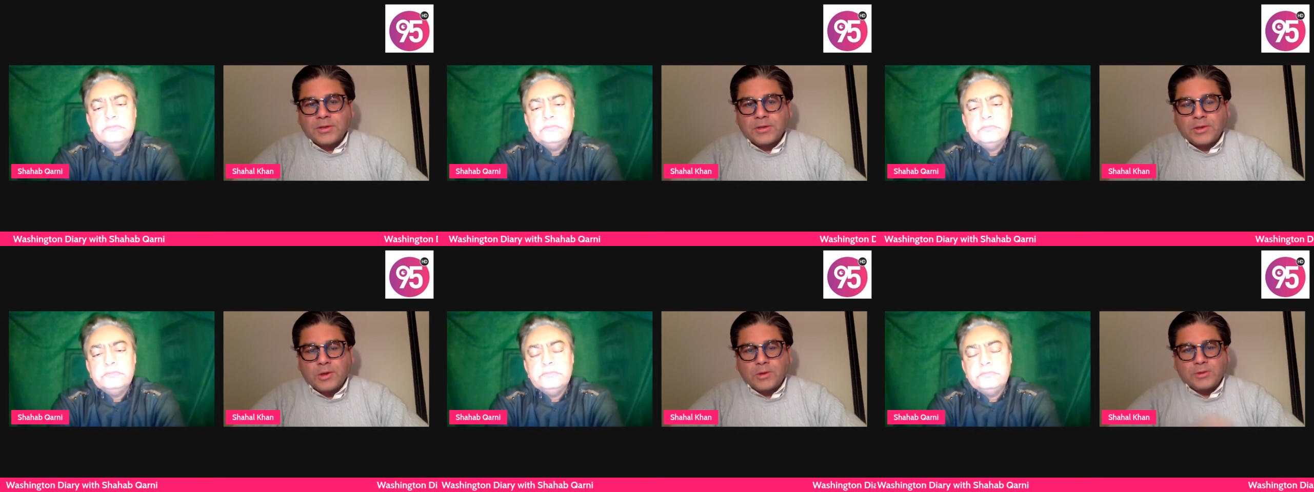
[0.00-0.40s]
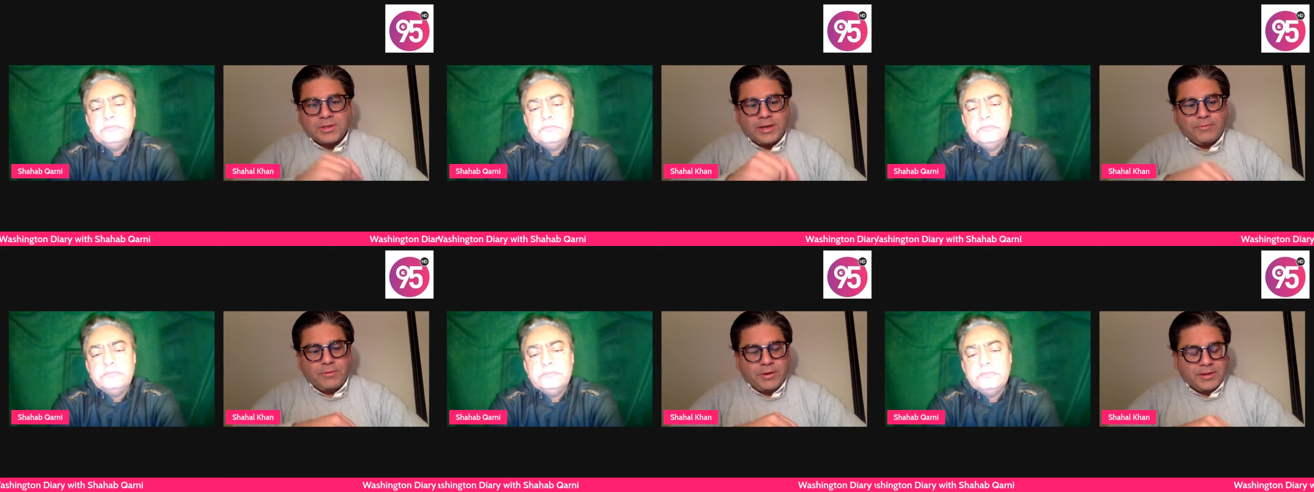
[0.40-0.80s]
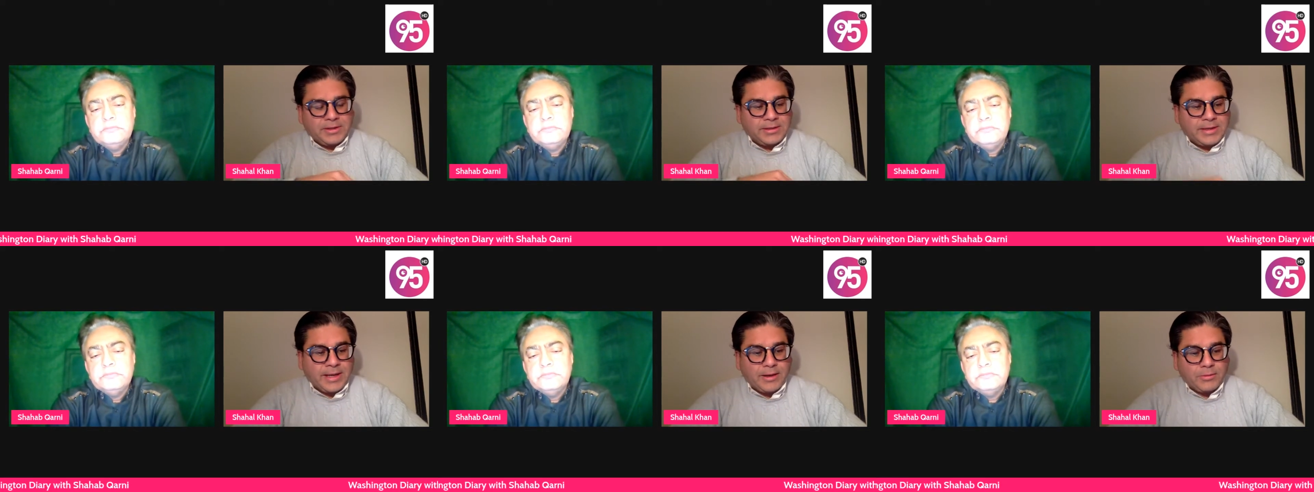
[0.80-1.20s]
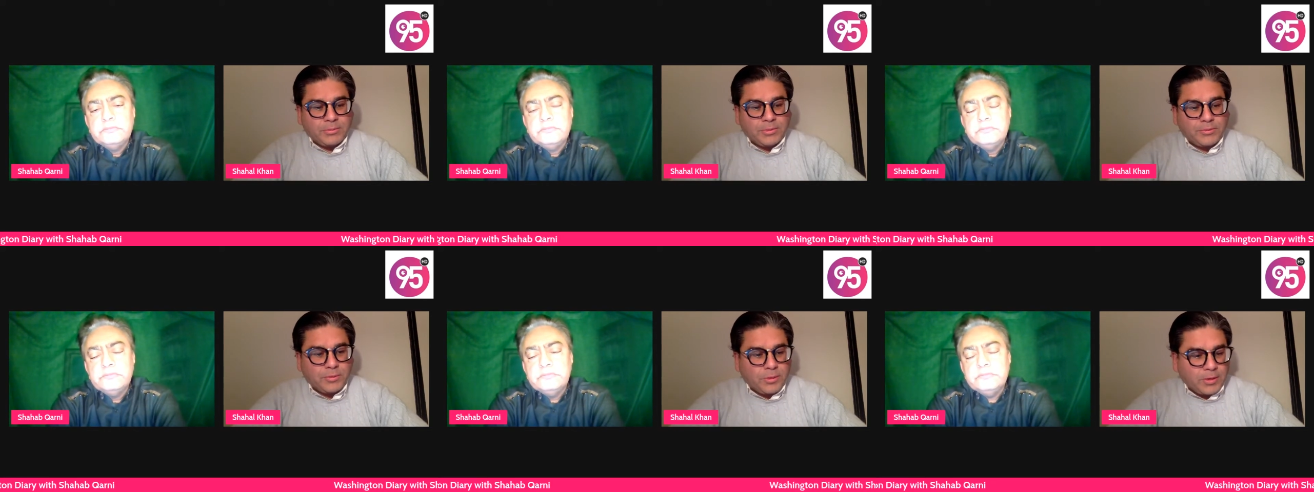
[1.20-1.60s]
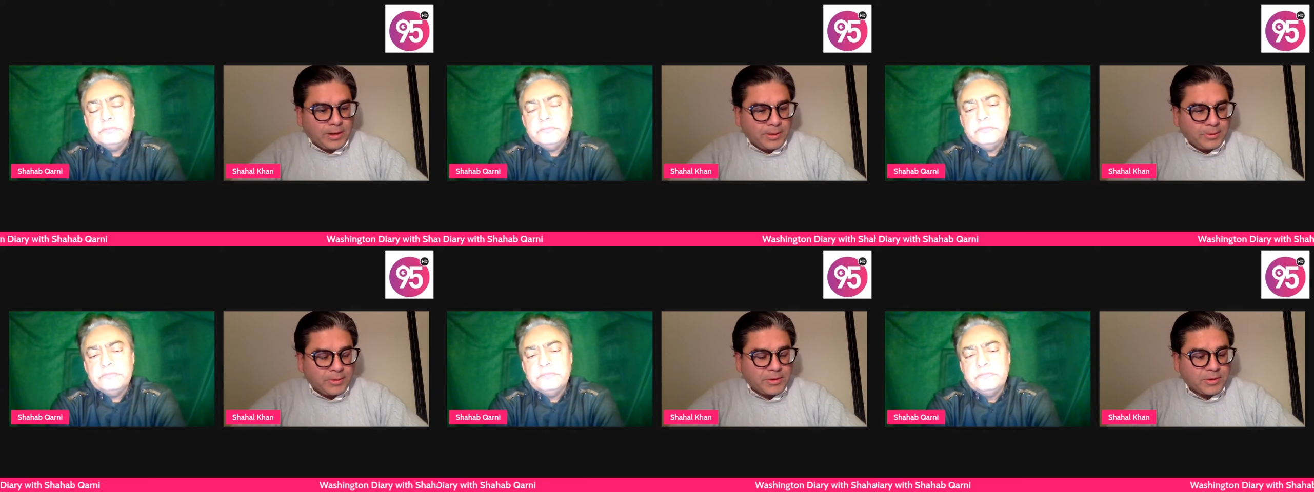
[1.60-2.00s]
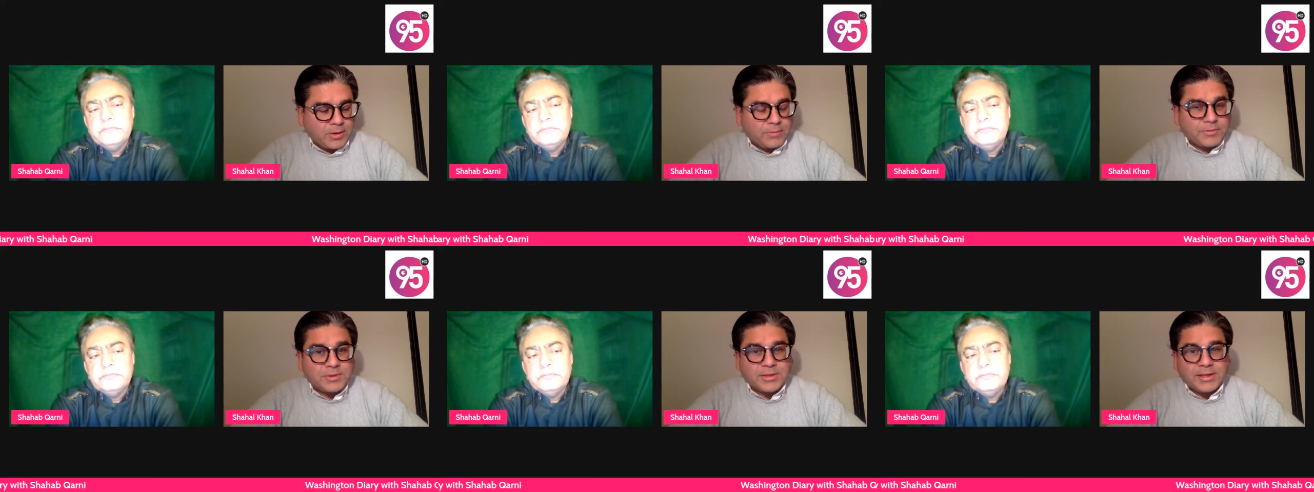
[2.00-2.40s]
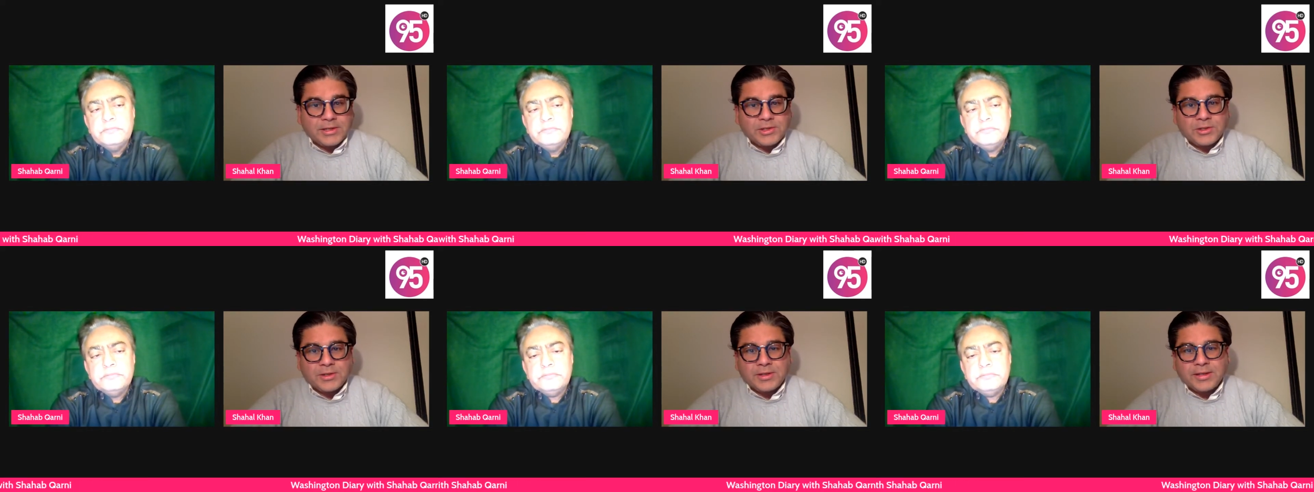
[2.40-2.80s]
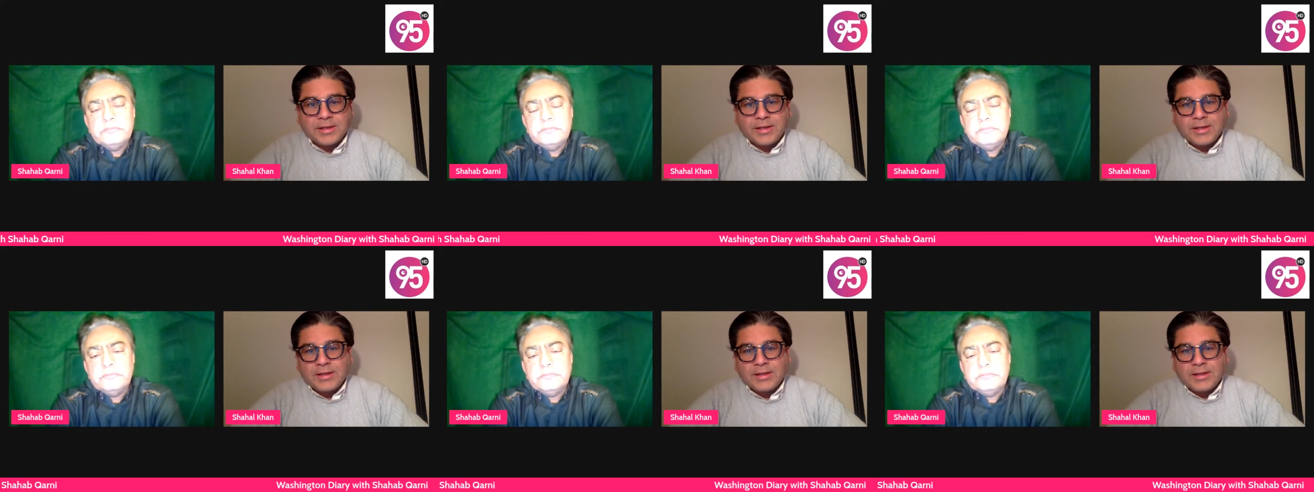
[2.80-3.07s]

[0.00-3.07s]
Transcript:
Speaker 1: notes I've written down before our conversation